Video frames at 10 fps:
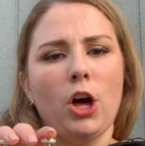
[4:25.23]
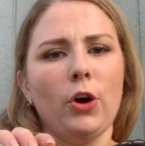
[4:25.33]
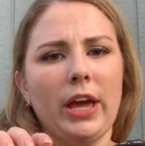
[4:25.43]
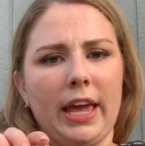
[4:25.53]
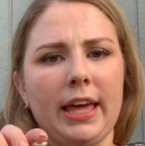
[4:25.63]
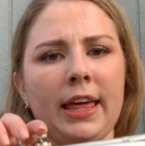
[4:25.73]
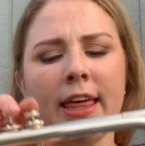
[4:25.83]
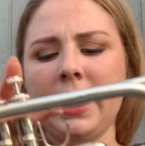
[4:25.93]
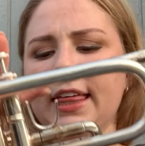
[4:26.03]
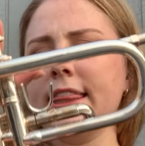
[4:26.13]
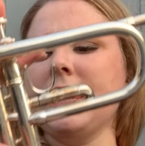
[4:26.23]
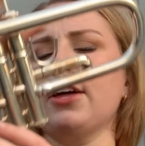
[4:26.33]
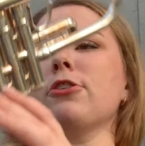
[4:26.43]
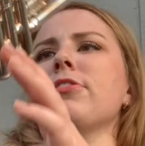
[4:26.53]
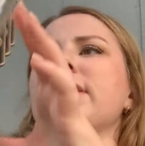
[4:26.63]
Okay, the
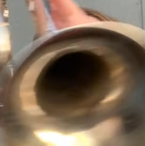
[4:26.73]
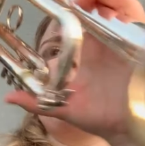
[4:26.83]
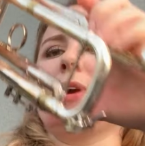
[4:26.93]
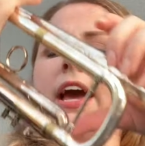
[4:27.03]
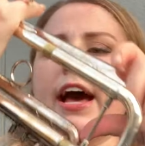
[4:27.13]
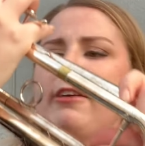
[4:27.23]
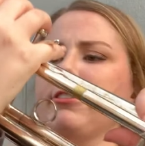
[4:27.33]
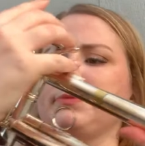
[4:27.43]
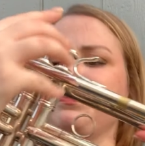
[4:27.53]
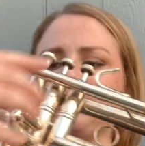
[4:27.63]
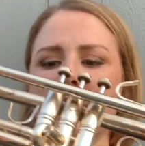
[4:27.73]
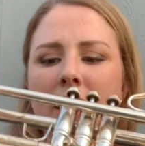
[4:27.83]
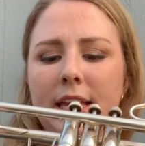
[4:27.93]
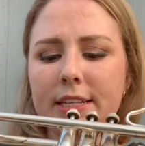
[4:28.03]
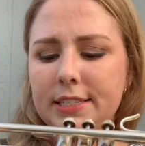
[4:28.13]
other things that we have
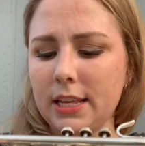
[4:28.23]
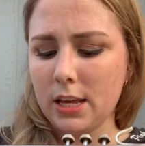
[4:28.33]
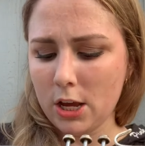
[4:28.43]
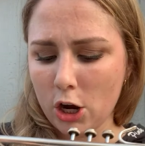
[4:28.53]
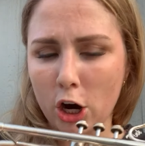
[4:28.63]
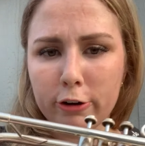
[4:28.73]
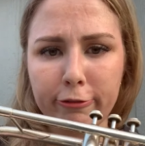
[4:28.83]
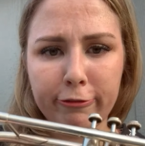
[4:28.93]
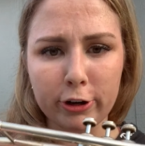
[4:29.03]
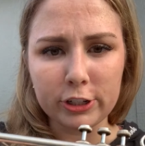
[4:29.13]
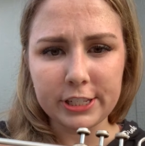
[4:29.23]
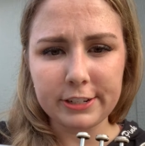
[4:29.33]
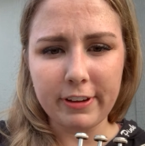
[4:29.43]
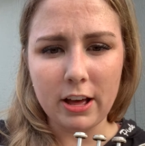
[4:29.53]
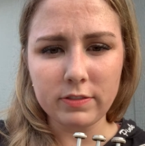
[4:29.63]
is our
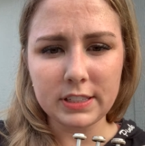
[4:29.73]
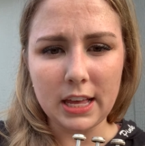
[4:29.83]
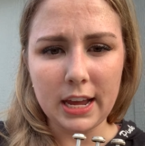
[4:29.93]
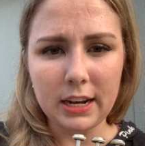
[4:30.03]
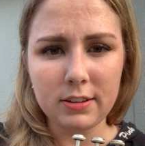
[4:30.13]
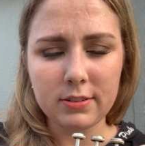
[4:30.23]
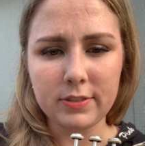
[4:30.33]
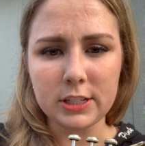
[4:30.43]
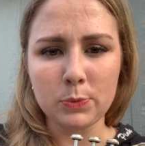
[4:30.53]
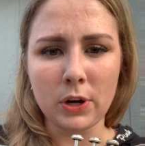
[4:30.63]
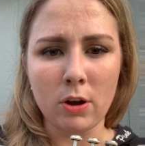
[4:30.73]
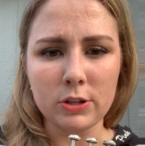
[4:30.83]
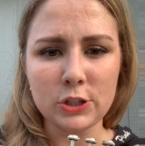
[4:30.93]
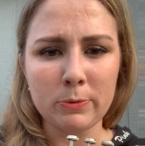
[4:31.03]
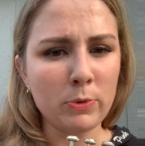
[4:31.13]
first valve slide. This one
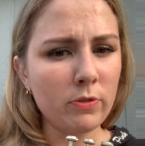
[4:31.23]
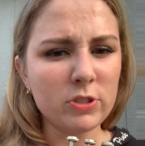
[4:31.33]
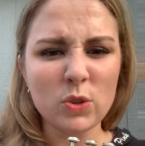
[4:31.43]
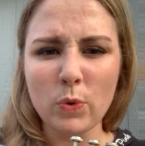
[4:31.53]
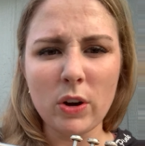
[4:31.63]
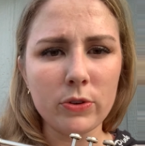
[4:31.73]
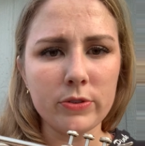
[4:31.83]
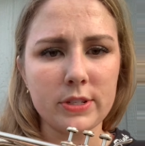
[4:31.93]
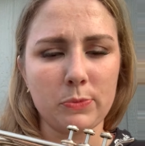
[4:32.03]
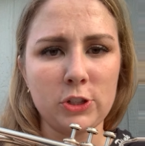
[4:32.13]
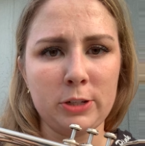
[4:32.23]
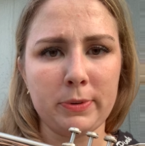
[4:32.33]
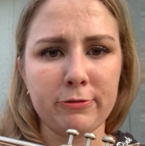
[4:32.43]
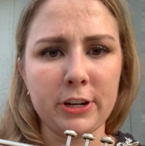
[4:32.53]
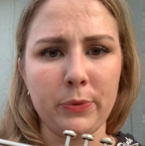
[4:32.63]
also moves. We don't use this one
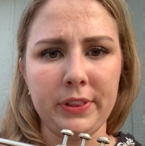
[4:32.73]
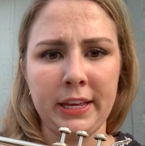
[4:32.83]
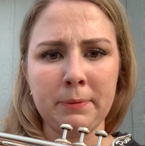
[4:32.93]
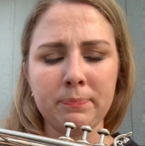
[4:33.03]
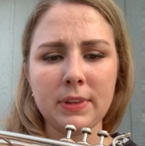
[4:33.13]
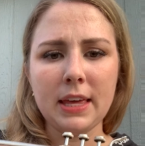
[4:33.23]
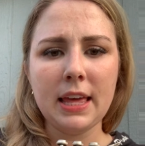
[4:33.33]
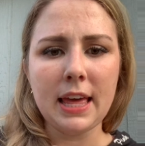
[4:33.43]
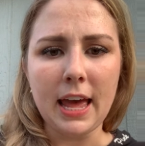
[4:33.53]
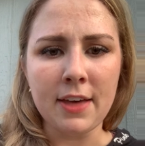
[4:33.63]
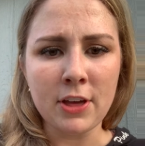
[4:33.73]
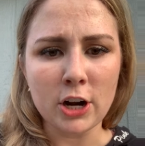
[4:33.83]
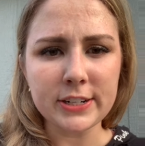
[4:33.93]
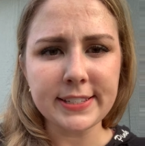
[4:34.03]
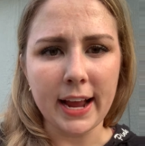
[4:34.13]
super frequently. And then
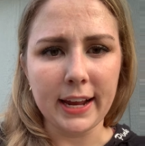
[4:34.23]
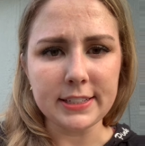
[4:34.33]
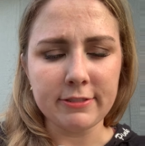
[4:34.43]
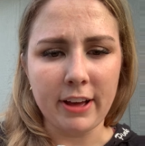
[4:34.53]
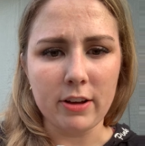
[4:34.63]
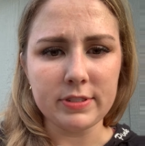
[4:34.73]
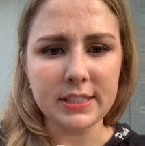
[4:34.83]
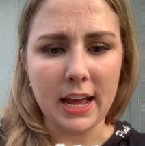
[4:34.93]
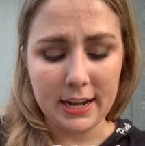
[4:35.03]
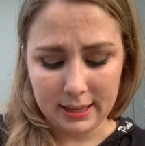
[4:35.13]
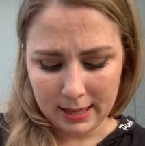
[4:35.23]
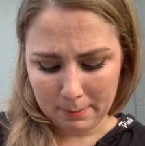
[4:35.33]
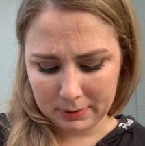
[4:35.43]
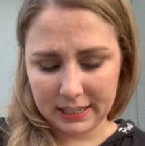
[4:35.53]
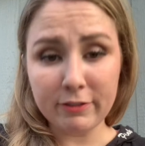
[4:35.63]
our second valve slide.
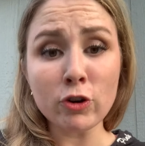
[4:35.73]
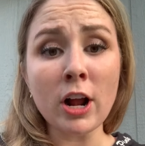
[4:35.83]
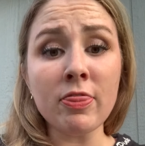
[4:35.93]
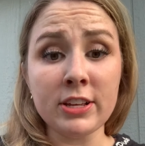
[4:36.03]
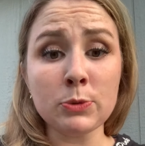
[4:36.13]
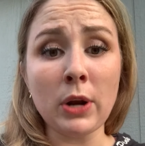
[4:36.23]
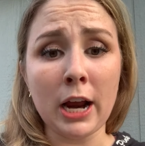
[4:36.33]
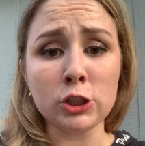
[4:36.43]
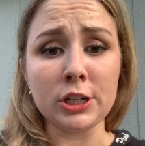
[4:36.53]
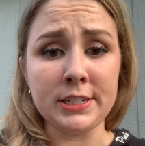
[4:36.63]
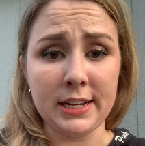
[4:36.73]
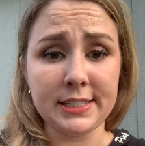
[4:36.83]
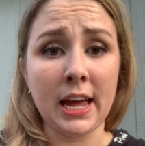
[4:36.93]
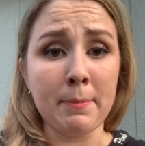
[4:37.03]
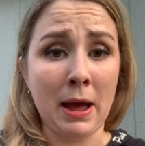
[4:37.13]
Believe it or not, this one actually
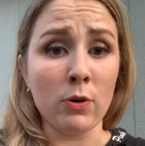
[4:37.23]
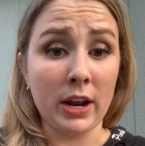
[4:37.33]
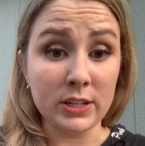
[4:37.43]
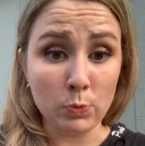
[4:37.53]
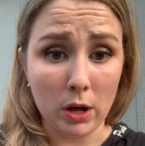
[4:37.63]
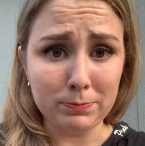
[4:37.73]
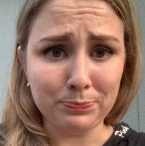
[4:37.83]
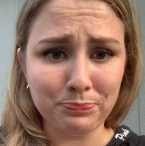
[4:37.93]
does come out as well.